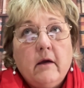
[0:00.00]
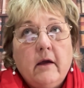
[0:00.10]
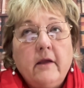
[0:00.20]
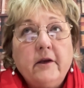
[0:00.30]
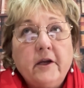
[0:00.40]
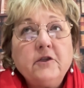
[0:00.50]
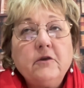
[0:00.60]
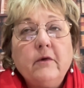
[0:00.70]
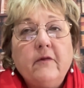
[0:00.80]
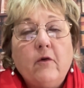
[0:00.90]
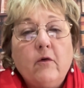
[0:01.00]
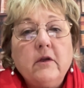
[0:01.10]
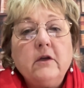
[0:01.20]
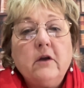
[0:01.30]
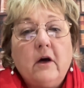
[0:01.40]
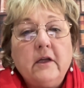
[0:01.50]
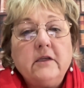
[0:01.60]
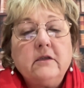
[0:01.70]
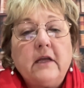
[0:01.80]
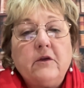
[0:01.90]
enrich you with all the
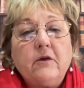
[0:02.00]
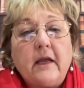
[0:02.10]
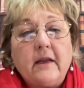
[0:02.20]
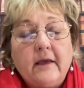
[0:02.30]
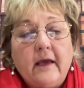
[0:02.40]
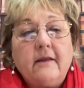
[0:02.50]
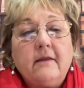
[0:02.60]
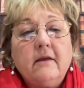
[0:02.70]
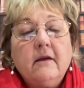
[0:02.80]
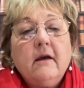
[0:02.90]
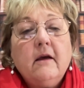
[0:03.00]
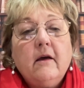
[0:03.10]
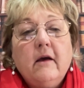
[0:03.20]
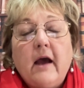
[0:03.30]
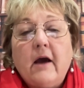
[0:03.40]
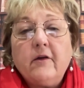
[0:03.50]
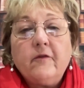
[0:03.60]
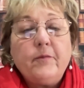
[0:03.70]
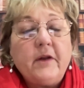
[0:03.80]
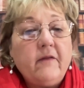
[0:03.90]
knowledge that you can get out
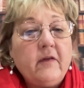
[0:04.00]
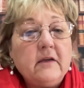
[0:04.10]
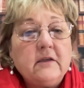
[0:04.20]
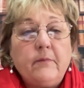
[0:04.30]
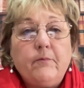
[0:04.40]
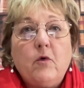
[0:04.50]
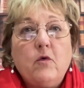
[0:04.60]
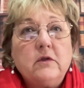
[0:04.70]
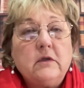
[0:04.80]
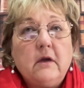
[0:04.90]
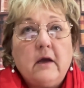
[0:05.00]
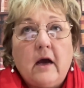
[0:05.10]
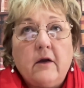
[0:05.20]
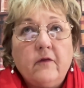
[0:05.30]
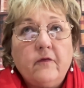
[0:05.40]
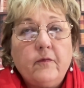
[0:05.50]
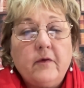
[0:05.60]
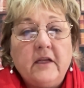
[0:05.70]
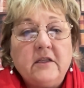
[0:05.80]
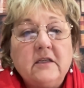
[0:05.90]
of previous reports, out of
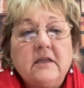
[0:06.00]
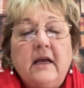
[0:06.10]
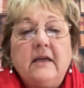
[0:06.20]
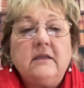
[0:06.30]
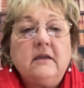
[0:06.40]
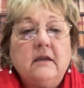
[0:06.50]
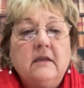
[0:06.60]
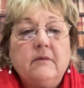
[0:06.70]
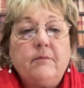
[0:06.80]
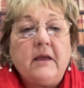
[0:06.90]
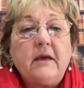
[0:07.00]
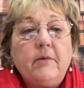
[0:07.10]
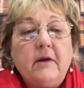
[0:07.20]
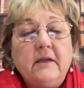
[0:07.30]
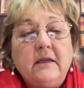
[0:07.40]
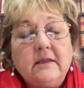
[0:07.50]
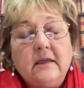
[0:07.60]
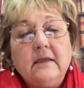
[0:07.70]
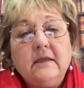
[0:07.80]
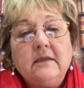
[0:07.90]
legislation that's applicable in this
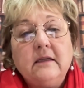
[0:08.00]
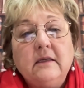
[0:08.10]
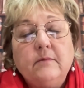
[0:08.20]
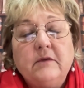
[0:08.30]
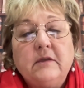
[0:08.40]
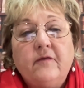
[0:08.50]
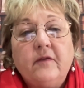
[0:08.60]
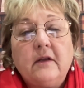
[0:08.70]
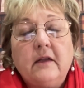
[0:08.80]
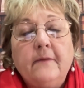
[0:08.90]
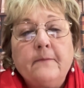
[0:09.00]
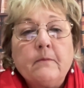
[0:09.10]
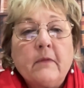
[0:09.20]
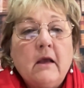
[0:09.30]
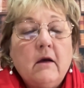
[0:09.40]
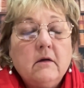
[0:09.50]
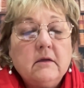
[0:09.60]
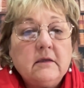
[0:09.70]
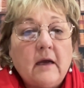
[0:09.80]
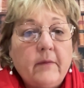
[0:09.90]
industry specifically.
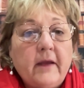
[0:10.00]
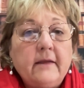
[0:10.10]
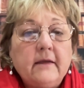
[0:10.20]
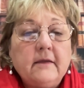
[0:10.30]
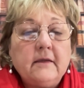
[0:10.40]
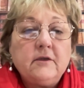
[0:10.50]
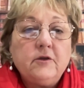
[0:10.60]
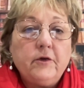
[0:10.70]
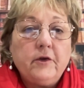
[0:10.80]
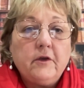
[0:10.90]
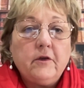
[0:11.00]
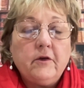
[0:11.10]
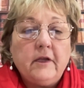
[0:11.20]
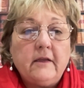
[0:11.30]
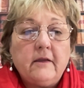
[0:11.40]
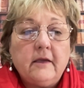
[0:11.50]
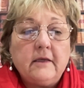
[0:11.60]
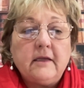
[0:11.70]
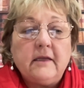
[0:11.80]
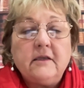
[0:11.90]
Some entities do you need
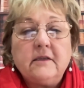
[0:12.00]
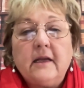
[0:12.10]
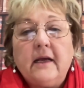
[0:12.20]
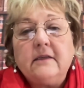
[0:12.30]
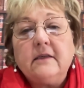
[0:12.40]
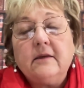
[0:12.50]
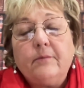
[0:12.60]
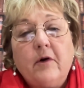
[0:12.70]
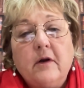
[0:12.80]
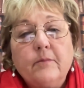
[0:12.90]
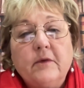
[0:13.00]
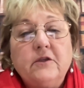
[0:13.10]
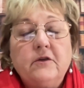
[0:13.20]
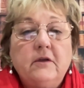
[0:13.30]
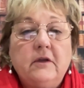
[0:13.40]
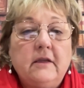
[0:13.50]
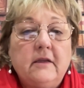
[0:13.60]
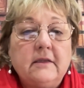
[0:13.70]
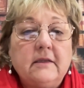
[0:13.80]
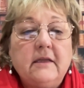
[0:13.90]
this legislation, departments should need
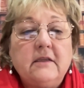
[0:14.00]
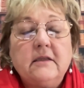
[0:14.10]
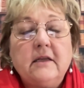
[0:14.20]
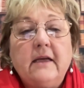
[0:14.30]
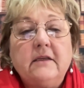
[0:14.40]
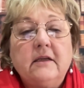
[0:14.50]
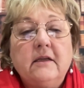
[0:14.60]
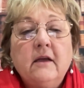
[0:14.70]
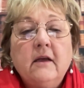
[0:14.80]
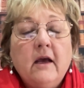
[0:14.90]
this legislation,